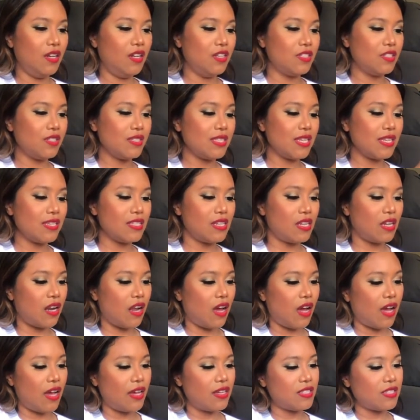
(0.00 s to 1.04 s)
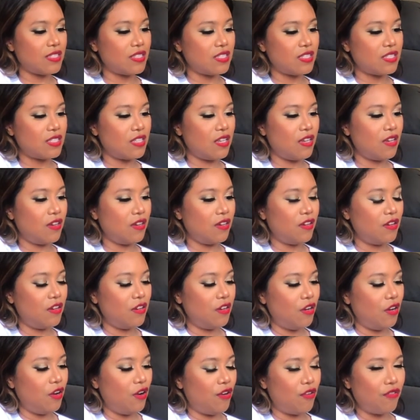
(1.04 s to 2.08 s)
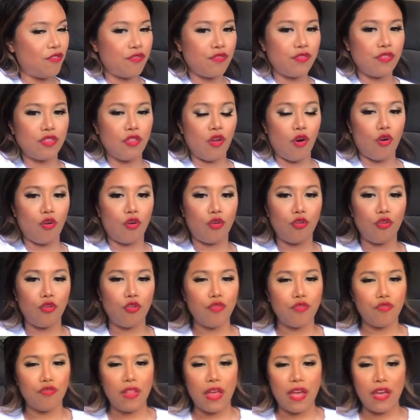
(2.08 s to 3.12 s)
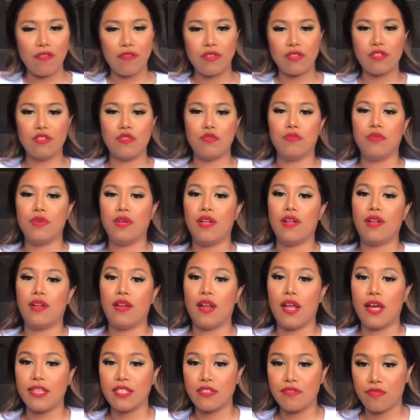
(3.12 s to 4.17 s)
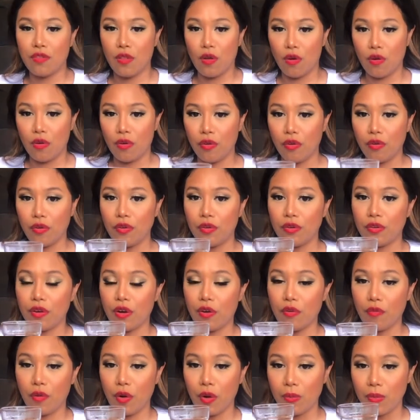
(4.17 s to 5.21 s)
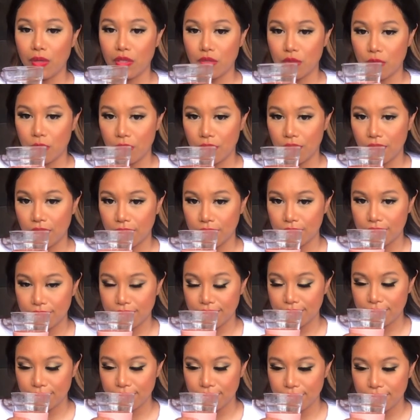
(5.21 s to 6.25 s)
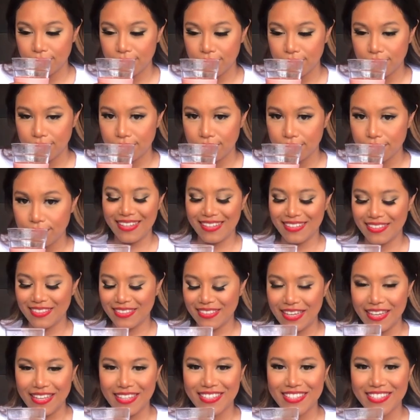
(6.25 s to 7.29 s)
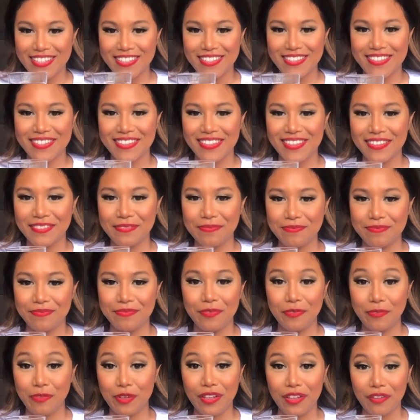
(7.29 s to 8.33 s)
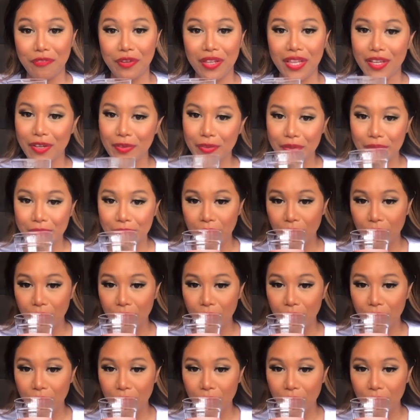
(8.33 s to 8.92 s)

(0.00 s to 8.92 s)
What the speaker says: Just has a nice floral flavor to it, a nice floral aroma to it. Yeah, it's just really, really good.